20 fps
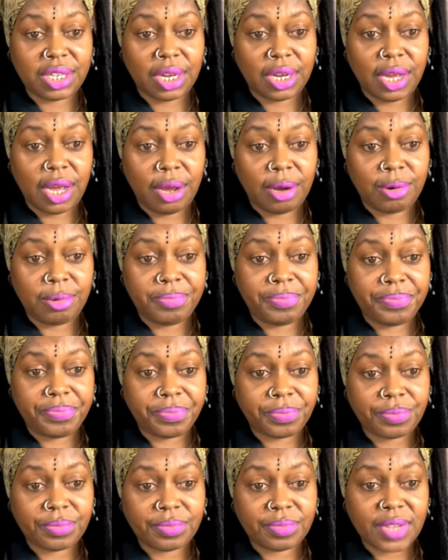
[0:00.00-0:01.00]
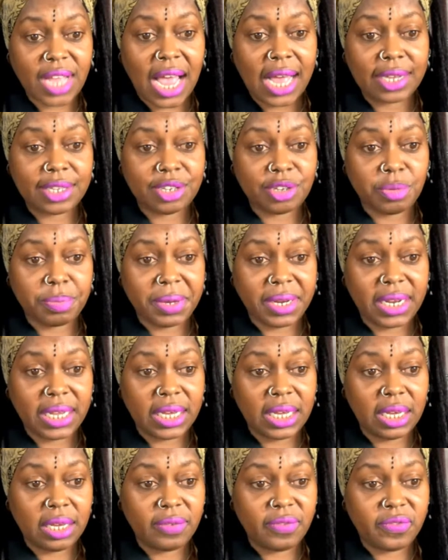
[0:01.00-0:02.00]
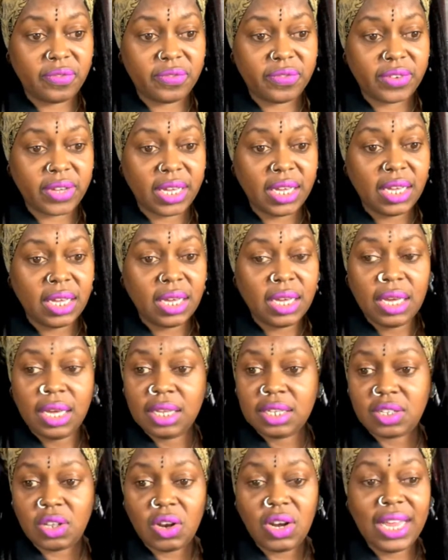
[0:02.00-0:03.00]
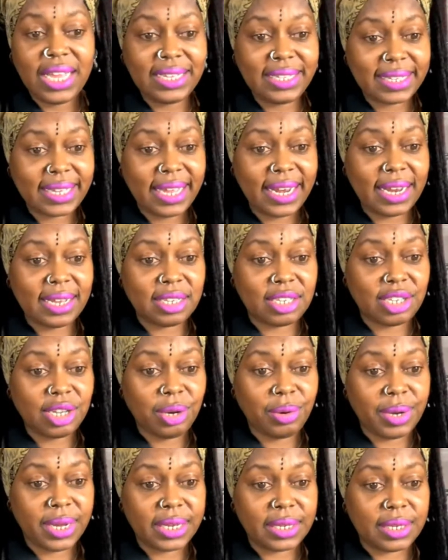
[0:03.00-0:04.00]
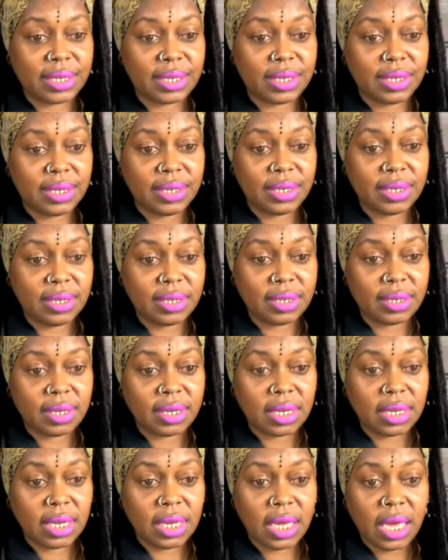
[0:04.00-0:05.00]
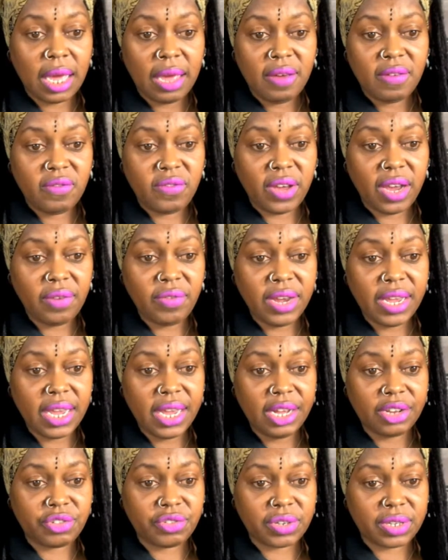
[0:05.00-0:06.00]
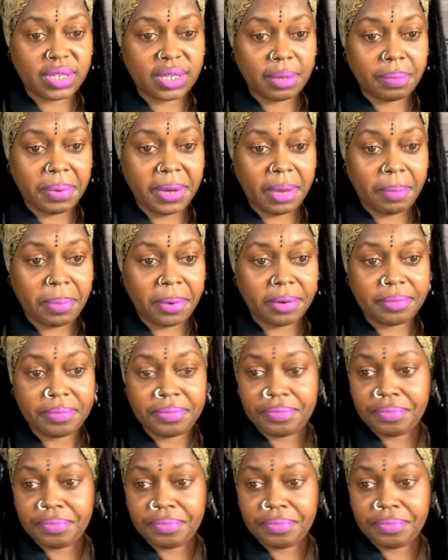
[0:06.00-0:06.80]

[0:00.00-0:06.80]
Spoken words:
ago, I do believe. So let's get into it. Very interesting, people.